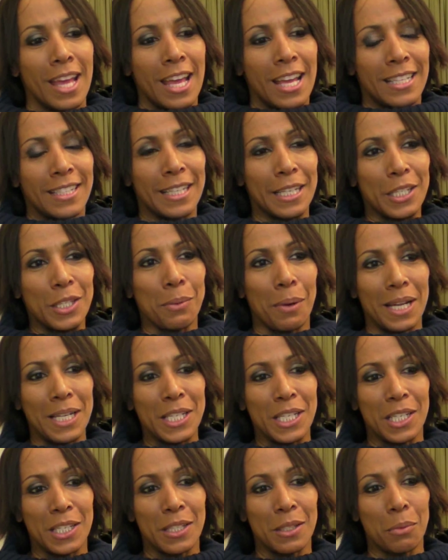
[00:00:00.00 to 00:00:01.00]

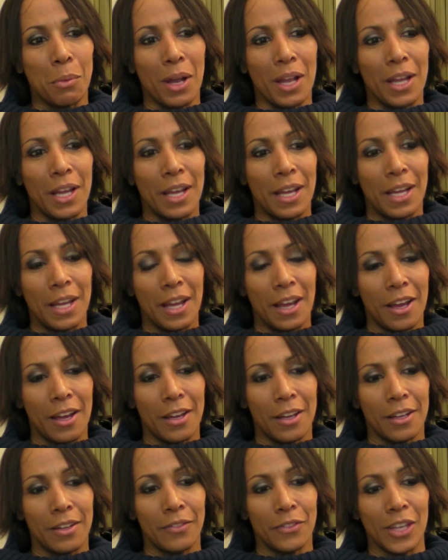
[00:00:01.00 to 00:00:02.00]
situations
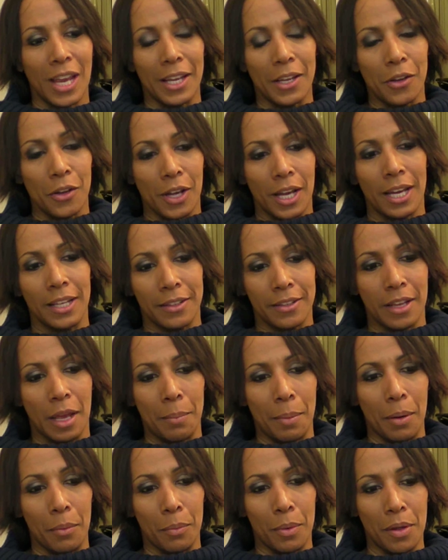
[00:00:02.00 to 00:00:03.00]
where Jaguar had
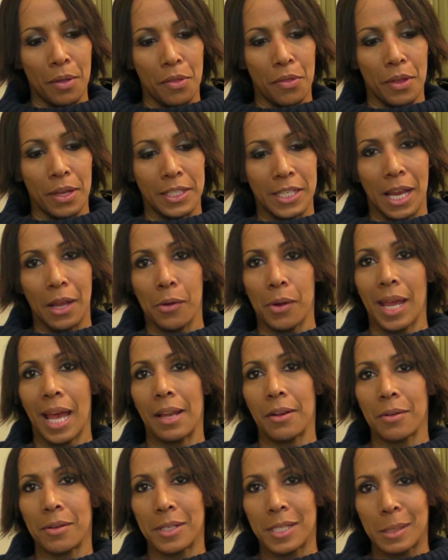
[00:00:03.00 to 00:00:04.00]
come up with Jaguar
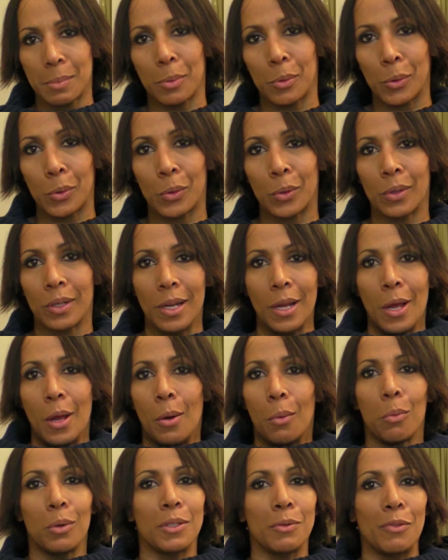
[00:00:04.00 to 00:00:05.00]
Academy of Sport.
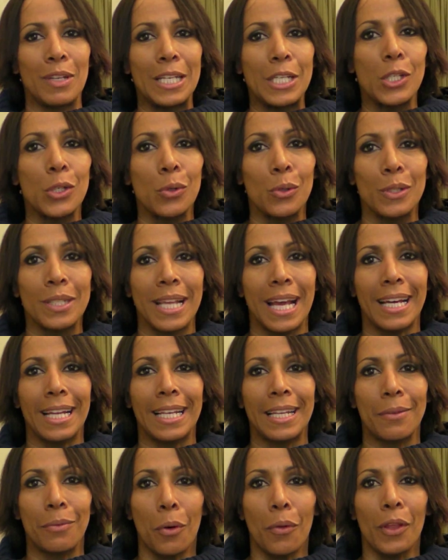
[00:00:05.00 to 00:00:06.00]
Wasn't really sure
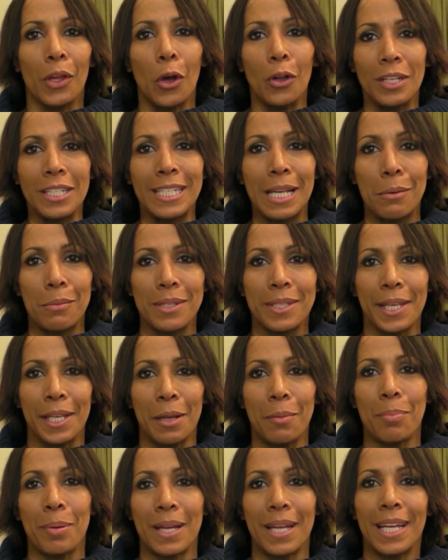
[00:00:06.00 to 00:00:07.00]
exactly what the concept was
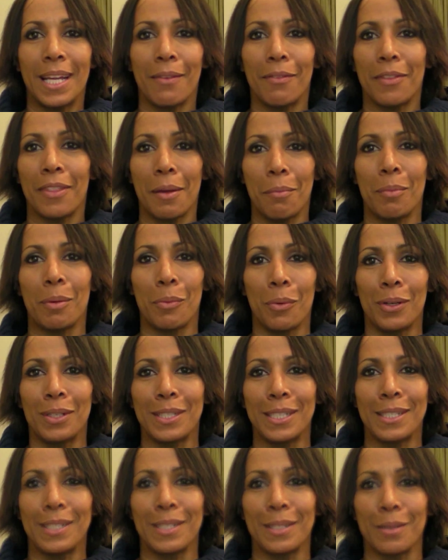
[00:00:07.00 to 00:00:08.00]
going to be, other than we
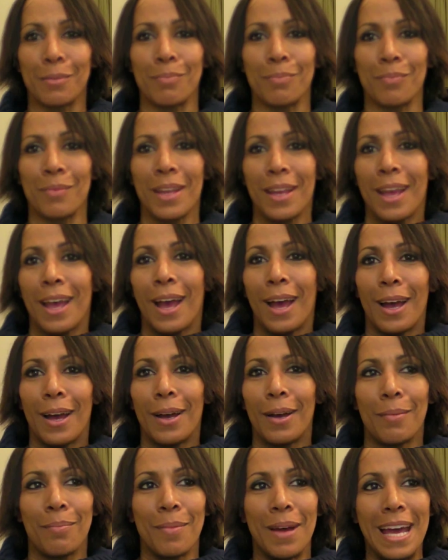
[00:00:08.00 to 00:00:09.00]
wanted some
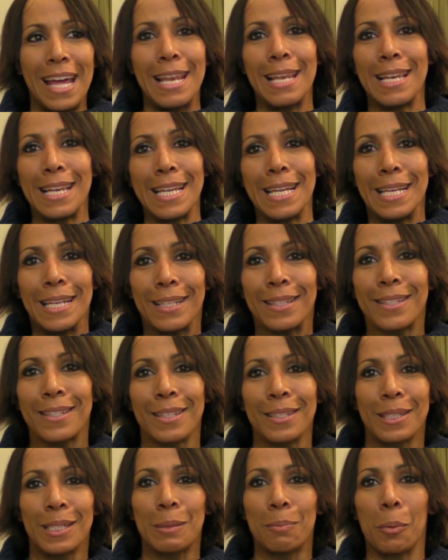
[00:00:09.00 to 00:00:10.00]
elite
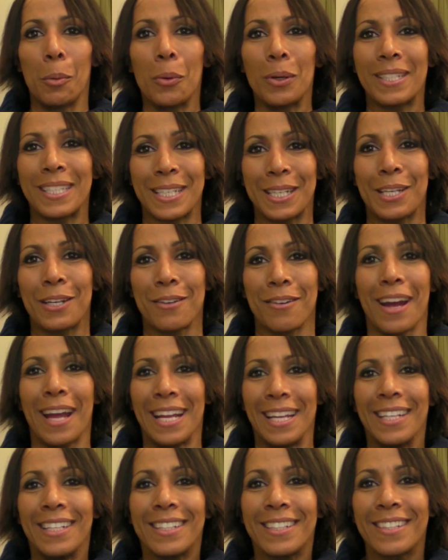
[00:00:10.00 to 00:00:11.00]
sporting
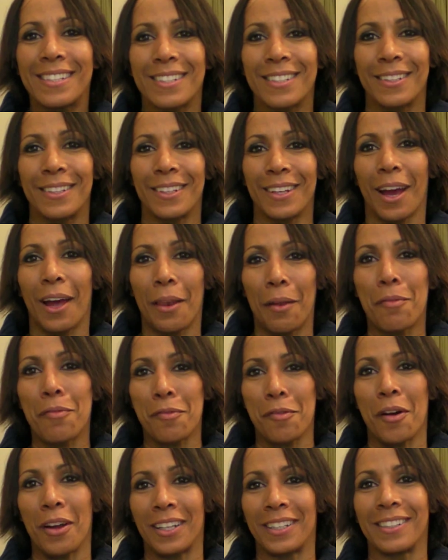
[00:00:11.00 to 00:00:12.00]
greats to kind of
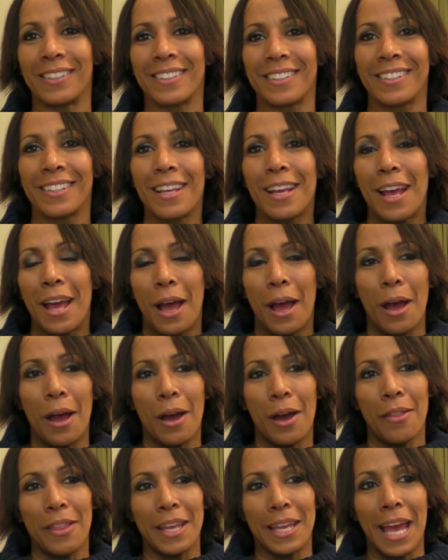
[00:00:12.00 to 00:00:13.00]
front
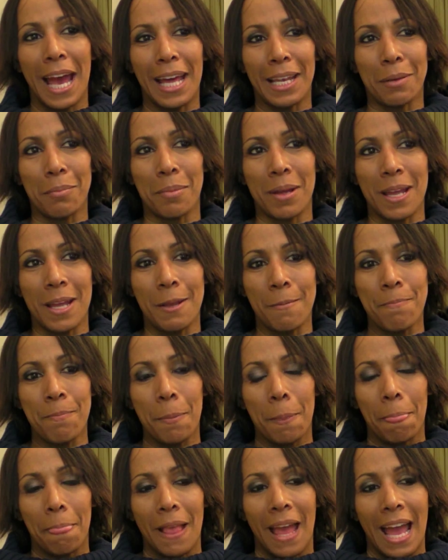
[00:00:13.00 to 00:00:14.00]
the academy.
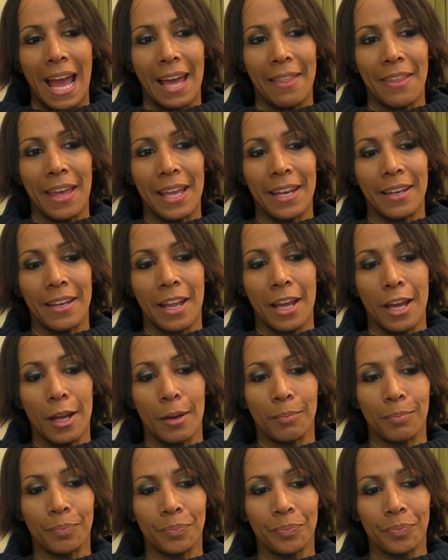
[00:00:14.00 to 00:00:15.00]
And
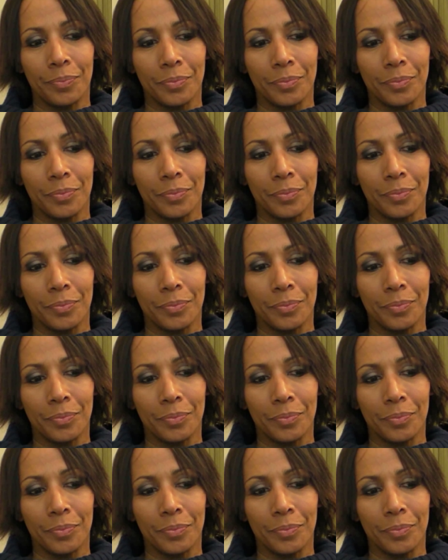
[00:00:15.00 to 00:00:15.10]
then